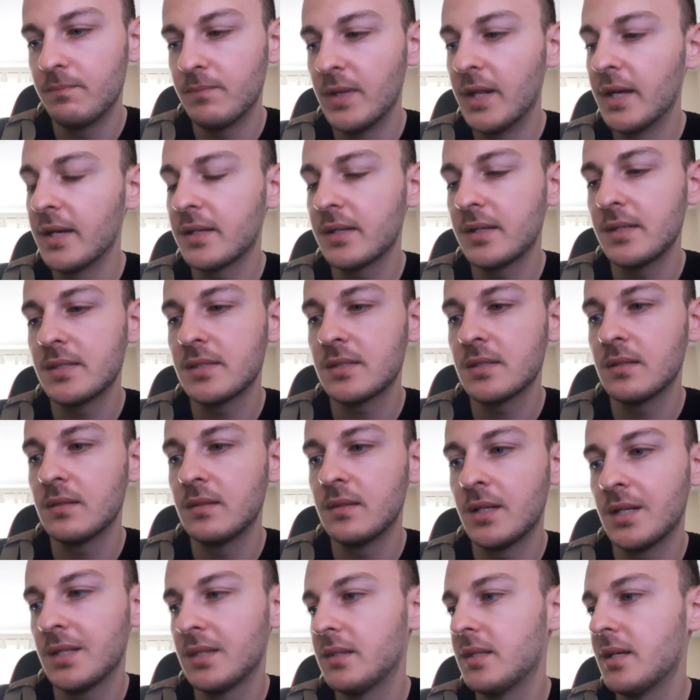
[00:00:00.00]
Like I said,
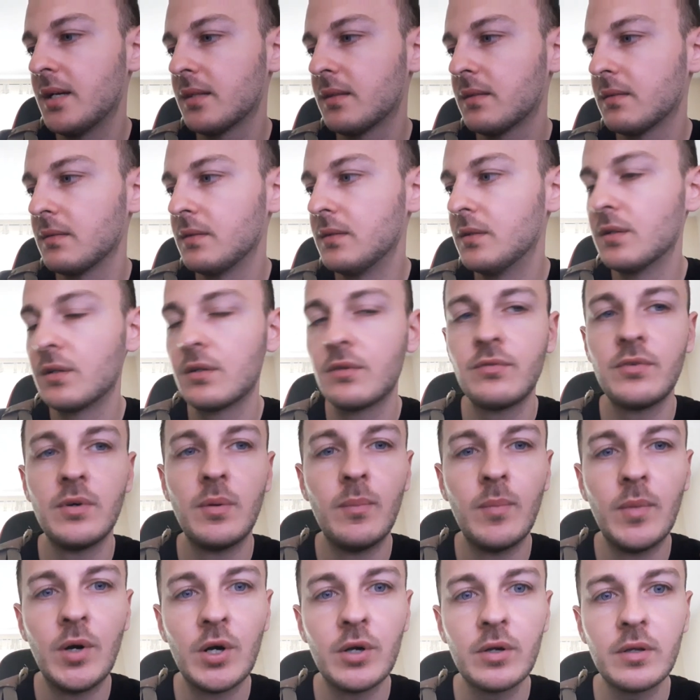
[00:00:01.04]
not that good of a
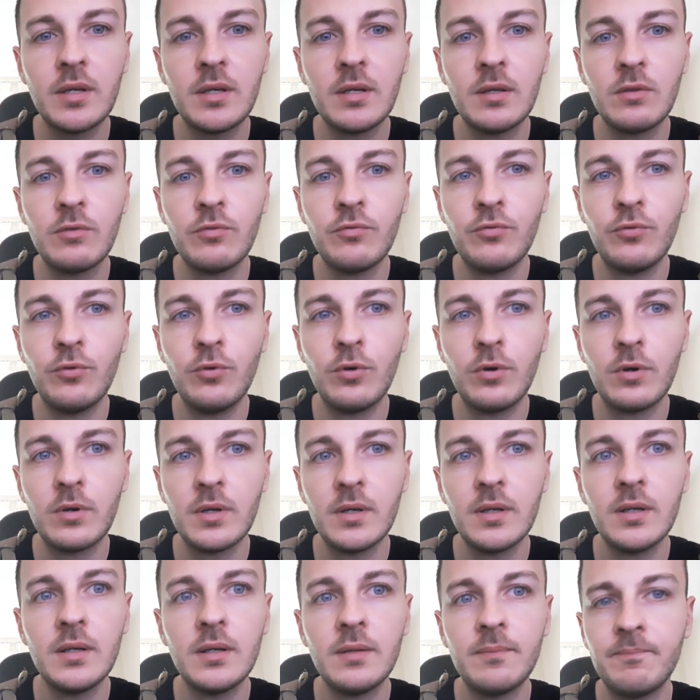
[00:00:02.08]
market
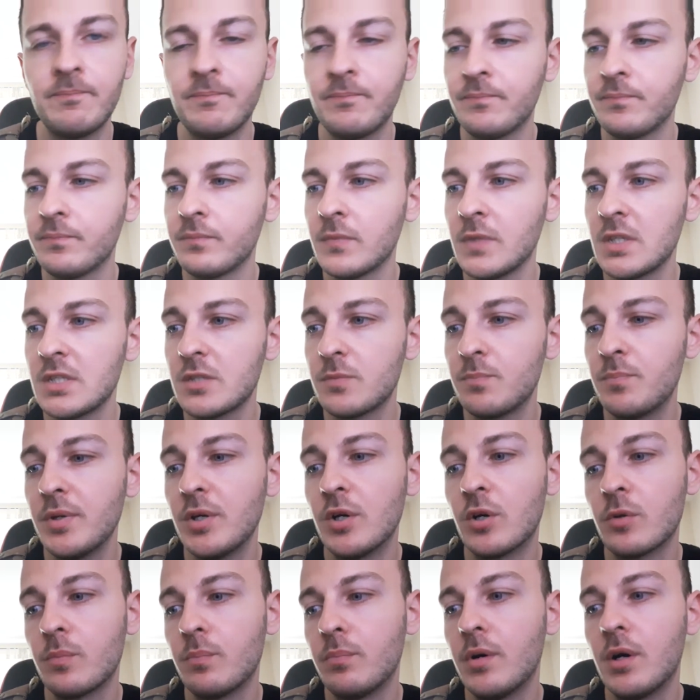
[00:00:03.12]
for
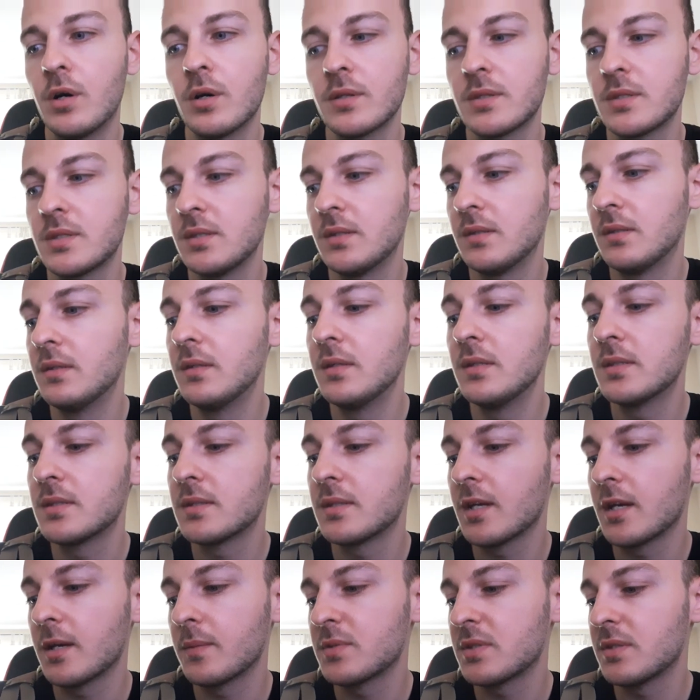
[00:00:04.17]
spare parts in these
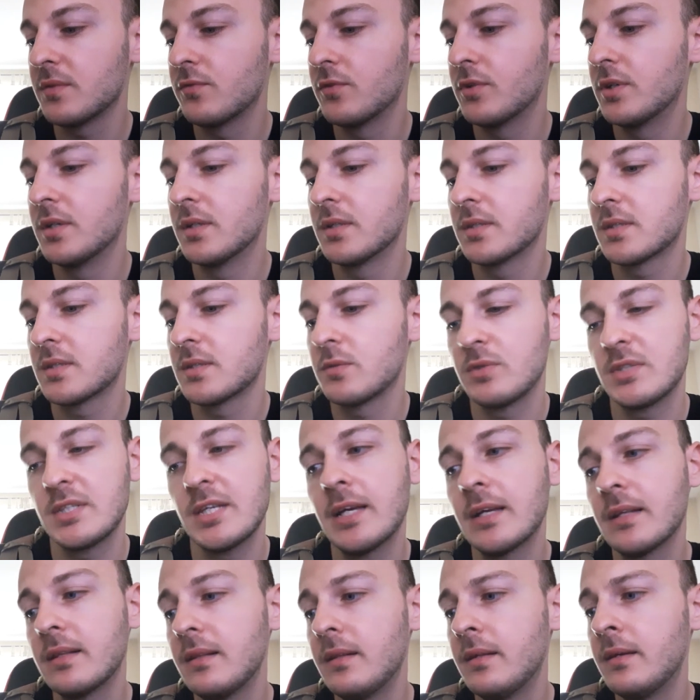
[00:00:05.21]
types of guns,
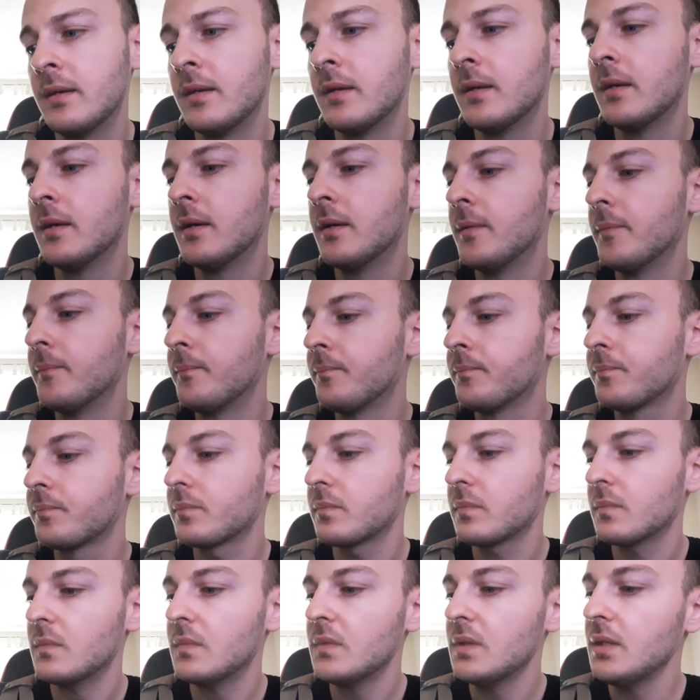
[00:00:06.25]
sadly.
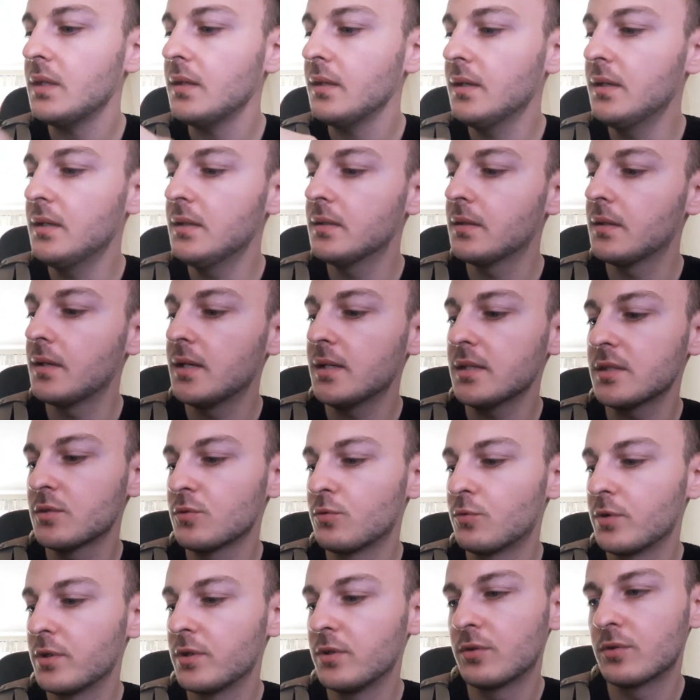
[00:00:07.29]
And it has
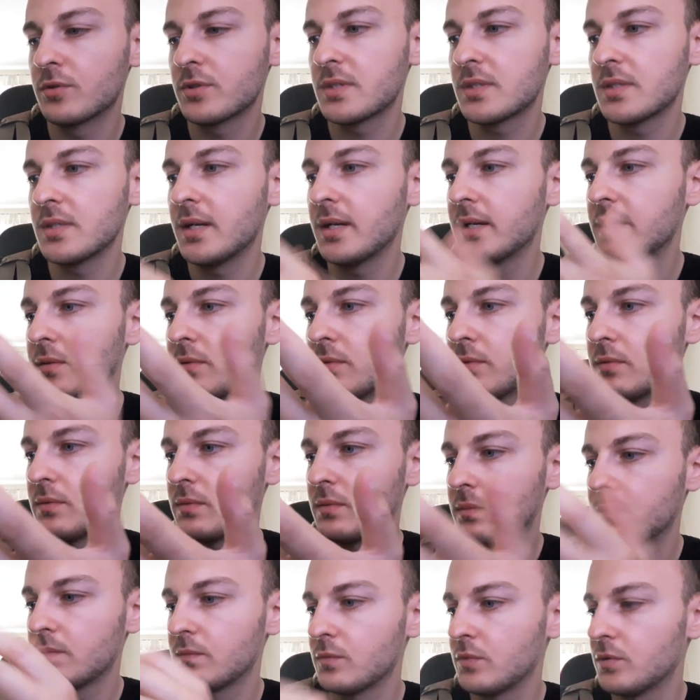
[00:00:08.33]
a rear
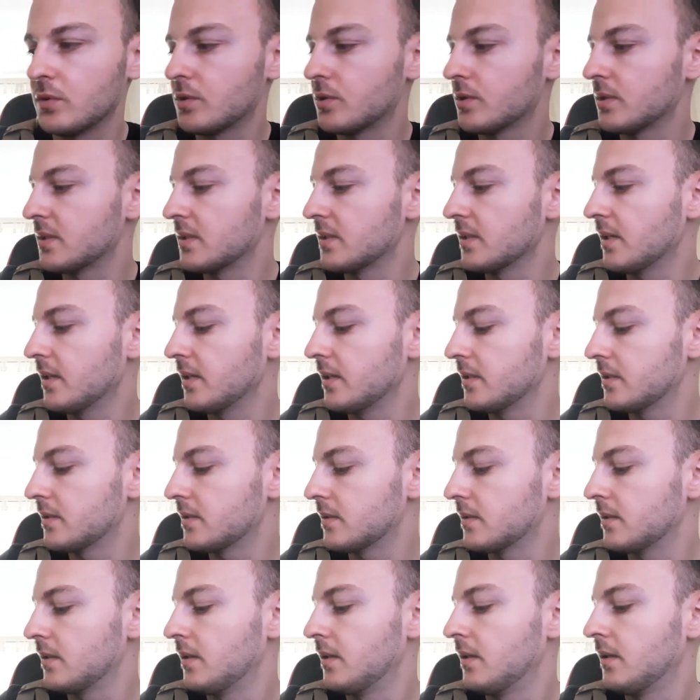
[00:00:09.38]
sight, which is
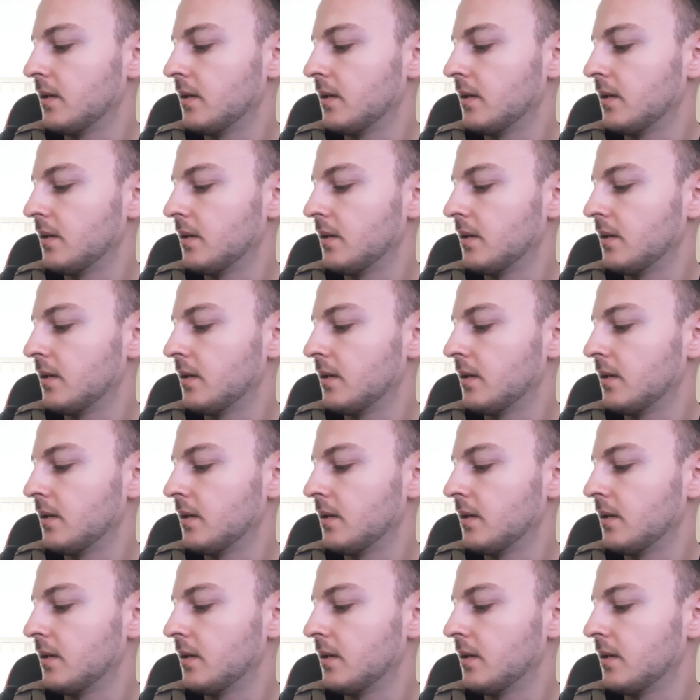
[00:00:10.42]
nice.